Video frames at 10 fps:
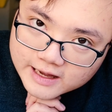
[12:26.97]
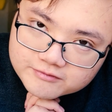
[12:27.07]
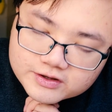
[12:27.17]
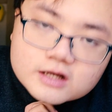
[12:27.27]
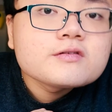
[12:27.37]
at
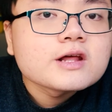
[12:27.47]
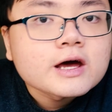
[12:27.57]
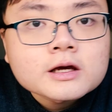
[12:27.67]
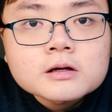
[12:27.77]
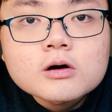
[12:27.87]
the end of the
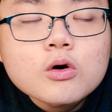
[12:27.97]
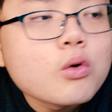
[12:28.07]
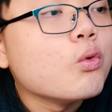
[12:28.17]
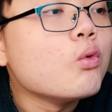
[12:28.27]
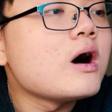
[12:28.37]
day,
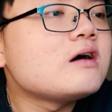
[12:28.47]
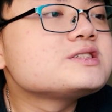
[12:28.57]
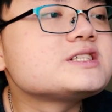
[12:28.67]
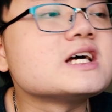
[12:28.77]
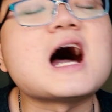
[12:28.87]

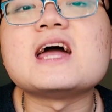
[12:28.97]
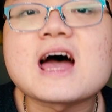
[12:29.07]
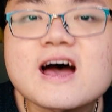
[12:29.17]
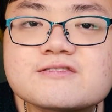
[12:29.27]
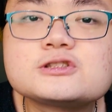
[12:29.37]
whilst I
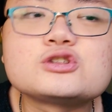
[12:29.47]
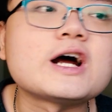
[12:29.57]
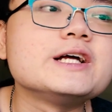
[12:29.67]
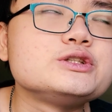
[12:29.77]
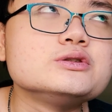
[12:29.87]
have
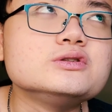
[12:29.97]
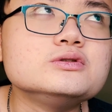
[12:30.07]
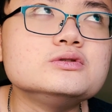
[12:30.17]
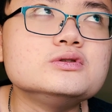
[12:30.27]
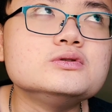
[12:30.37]
tried
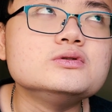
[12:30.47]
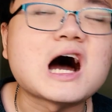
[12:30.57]
to